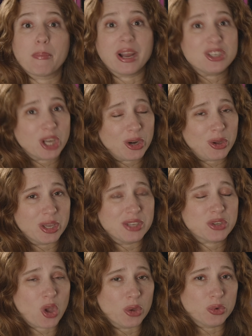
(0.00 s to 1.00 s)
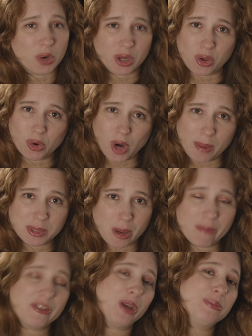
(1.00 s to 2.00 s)
My channel is called Critical Crop
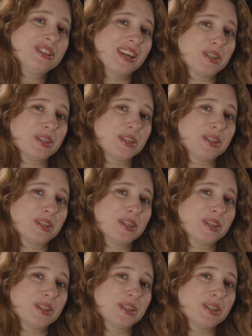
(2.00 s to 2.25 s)
Top Films.